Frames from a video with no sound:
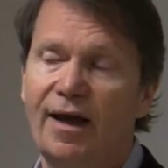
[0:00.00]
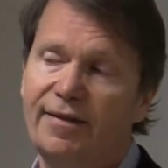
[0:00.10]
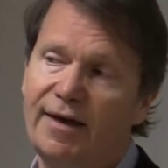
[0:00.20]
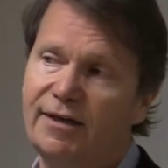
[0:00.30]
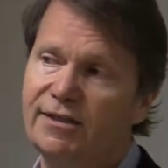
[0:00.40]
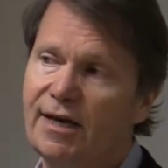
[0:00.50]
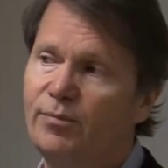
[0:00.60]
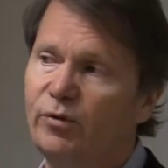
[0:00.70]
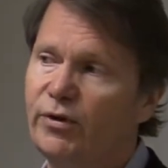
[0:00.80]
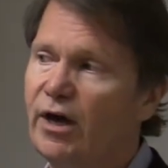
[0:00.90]
And that
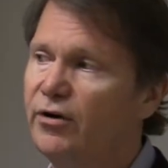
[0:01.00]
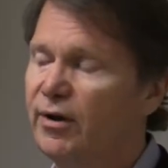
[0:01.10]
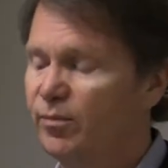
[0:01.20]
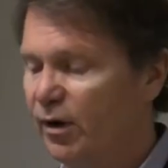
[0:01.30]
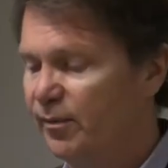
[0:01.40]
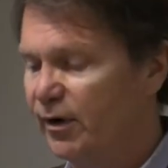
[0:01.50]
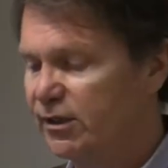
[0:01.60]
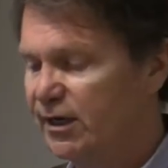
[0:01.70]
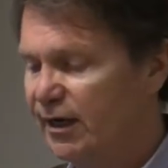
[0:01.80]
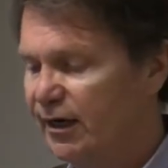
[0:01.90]
example with the RNA
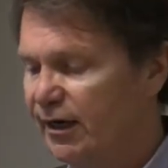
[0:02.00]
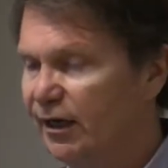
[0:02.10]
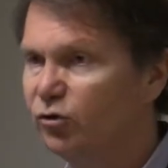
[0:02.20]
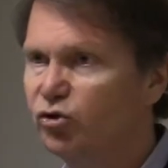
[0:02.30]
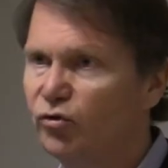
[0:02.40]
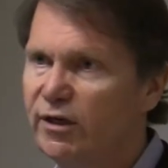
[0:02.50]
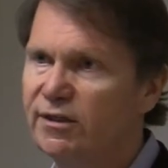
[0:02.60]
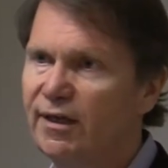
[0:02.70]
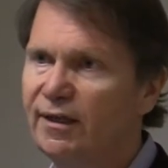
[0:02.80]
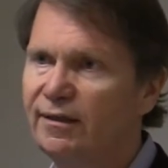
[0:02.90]
polymerase kind of
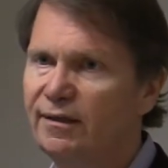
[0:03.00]
illustrates that.